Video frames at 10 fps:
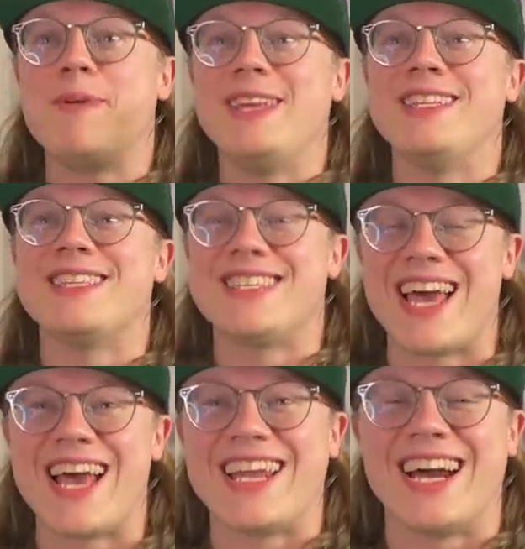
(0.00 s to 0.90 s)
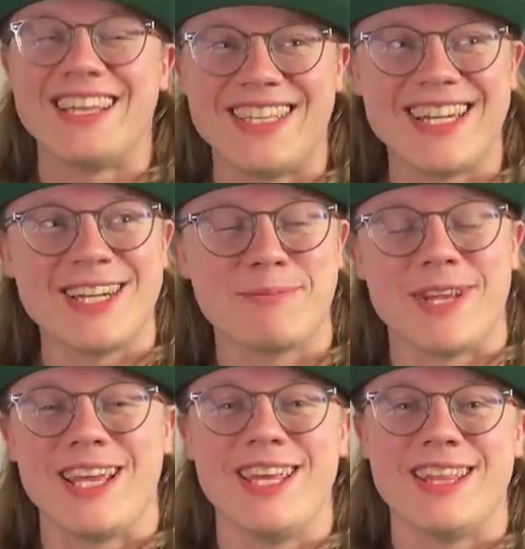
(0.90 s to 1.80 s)
being said, I did end up
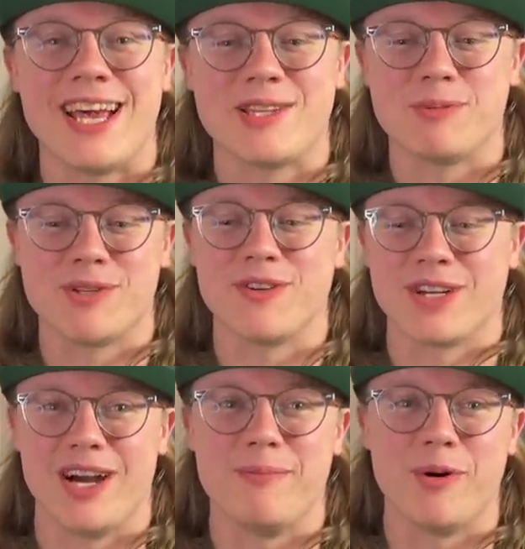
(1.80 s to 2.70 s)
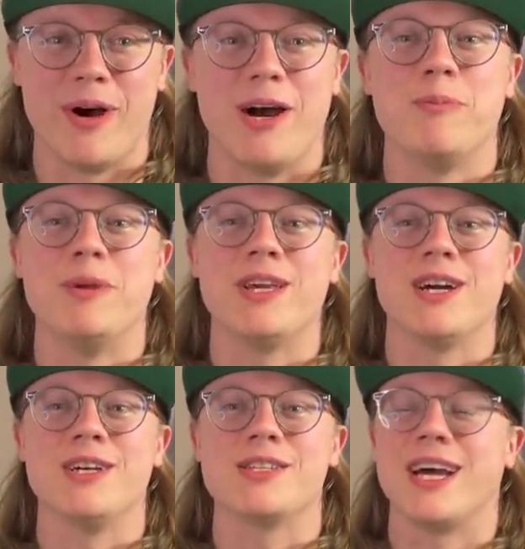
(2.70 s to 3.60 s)
taking that specific combo out because